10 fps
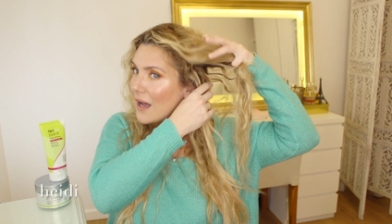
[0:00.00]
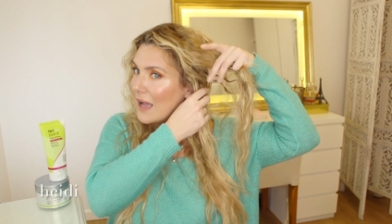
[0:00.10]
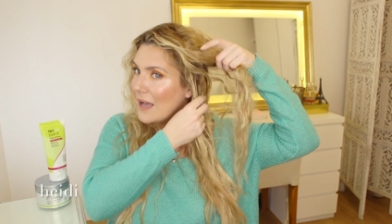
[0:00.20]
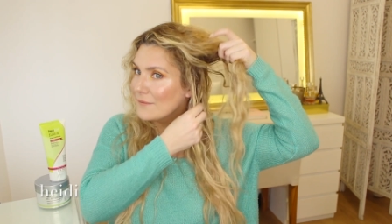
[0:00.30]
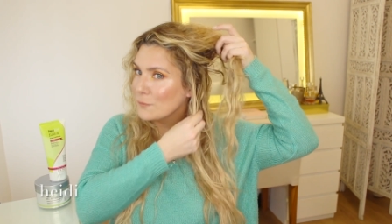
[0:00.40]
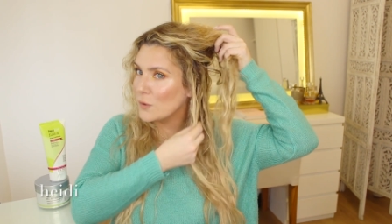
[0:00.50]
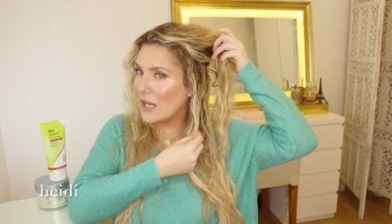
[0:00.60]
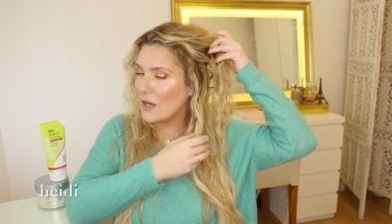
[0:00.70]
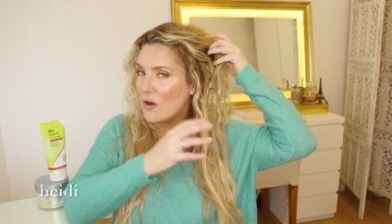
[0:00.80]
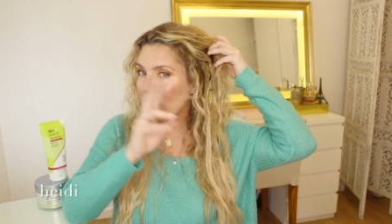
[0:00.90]
I have what
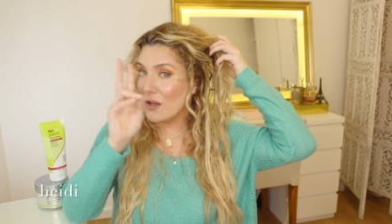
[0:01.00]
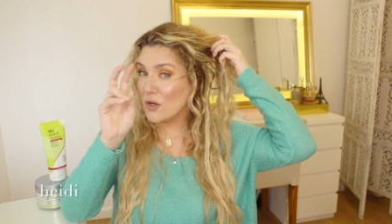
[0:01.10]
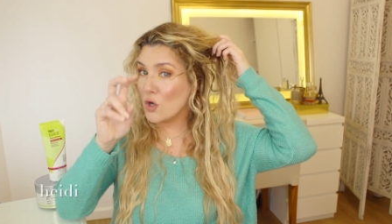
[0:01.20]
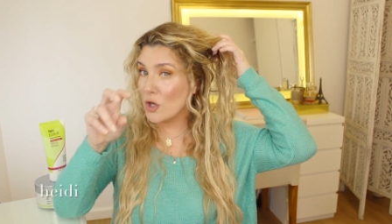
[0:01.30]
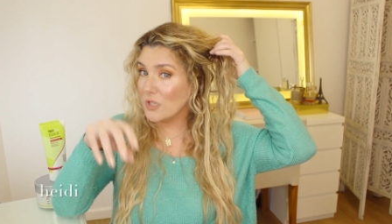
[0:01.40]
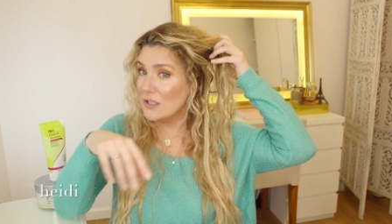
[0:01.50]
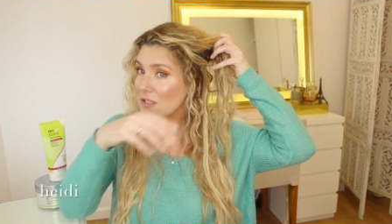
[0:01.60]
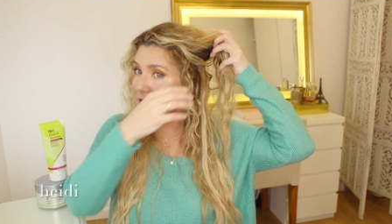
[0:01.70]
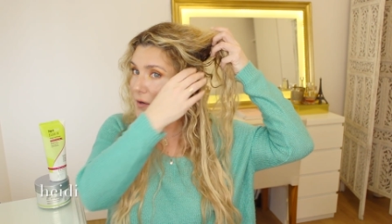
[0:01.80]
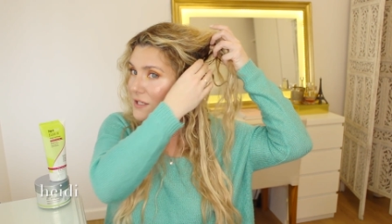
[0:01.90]
I call a
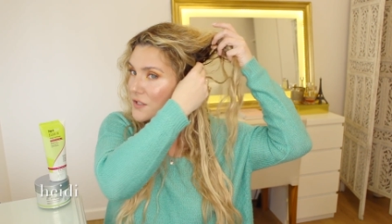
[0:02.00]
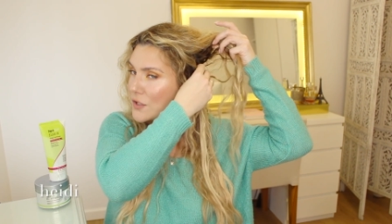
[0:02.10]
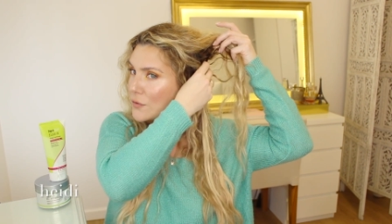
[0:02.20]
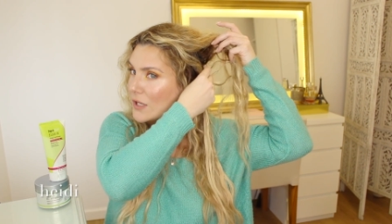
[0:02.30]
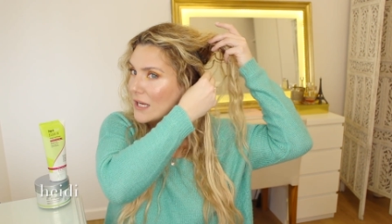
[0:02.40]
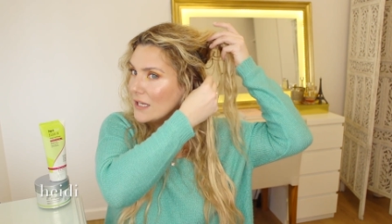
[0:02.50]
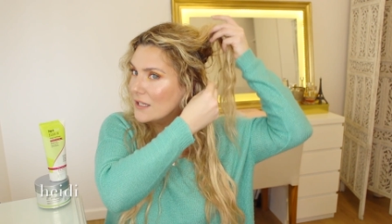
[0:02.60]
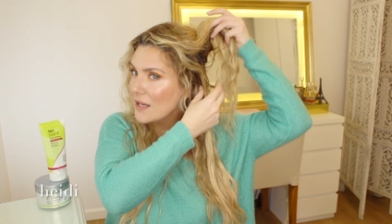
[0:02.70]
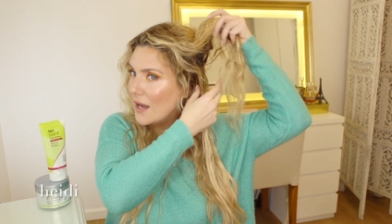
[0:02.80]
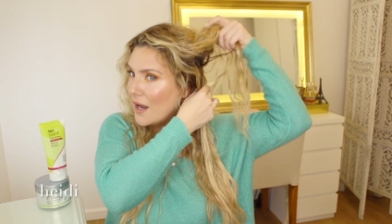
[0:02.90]
curtain, so I sewed
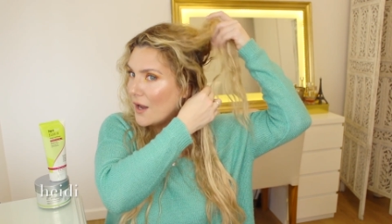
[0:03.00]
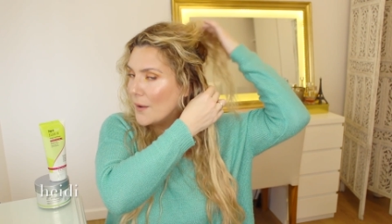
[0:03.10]
in